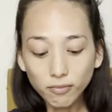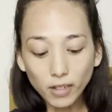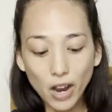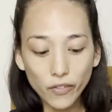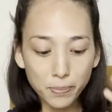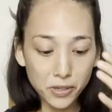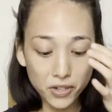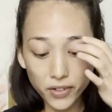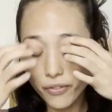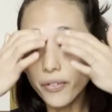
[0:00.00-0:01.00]
I have a bunch of
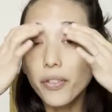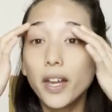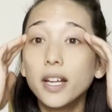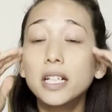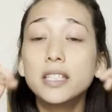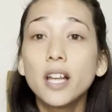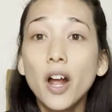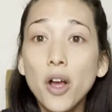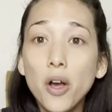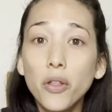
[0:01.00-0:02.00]
different things.
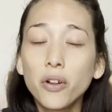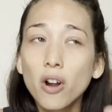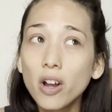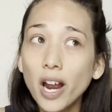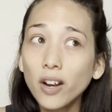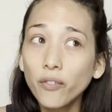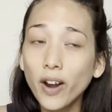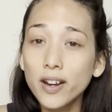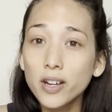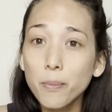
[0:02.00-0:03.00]
They're all kind of
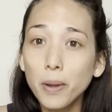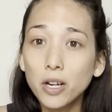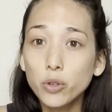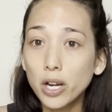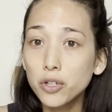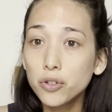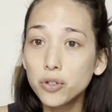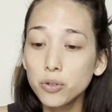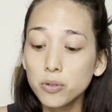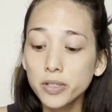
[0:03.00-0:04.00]
random, but I tried to
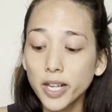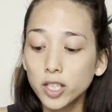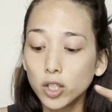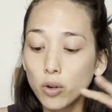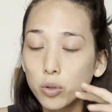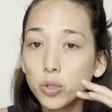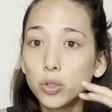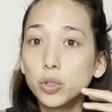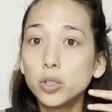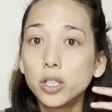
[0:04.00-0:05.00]
choose like
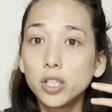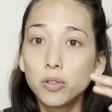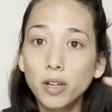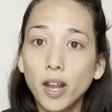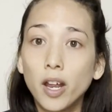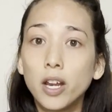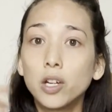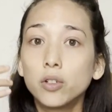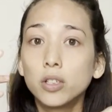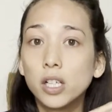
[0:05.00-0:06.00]
local UK
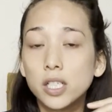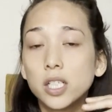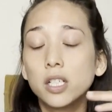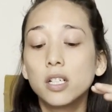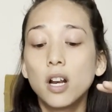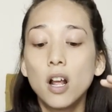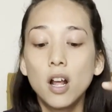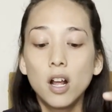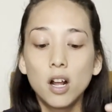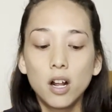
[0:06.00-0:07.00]
or London
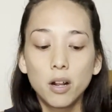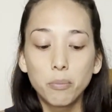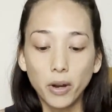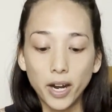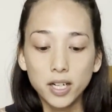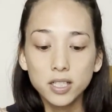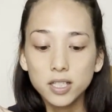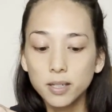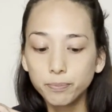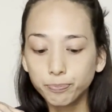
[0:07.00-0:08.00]

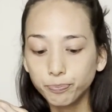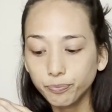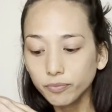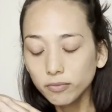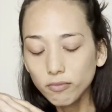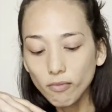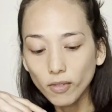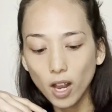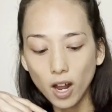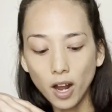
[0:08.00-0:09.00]
brands.
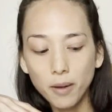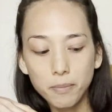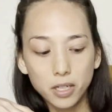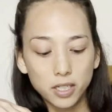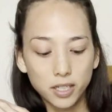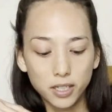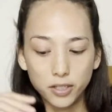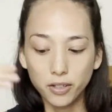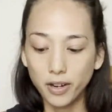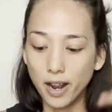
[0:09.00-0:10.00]
Um,
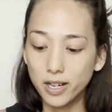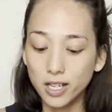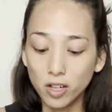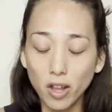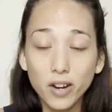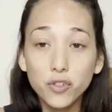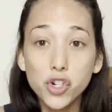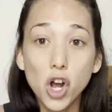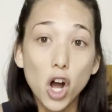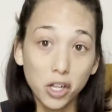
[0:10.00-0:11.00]
so yeah, it's a lot of
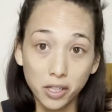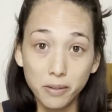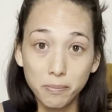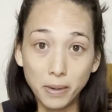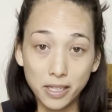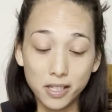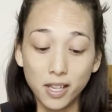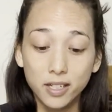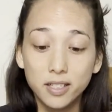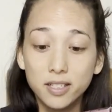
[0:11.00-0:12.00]
chocolate-based
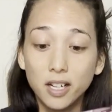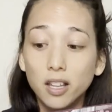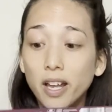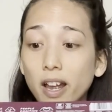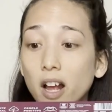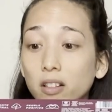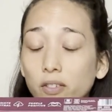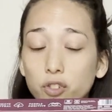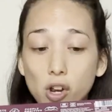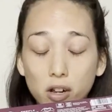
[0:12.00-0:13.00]
things because I let I love
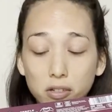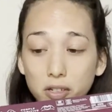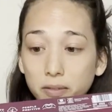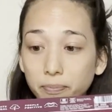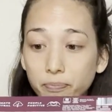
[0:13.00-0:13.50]
chocolate.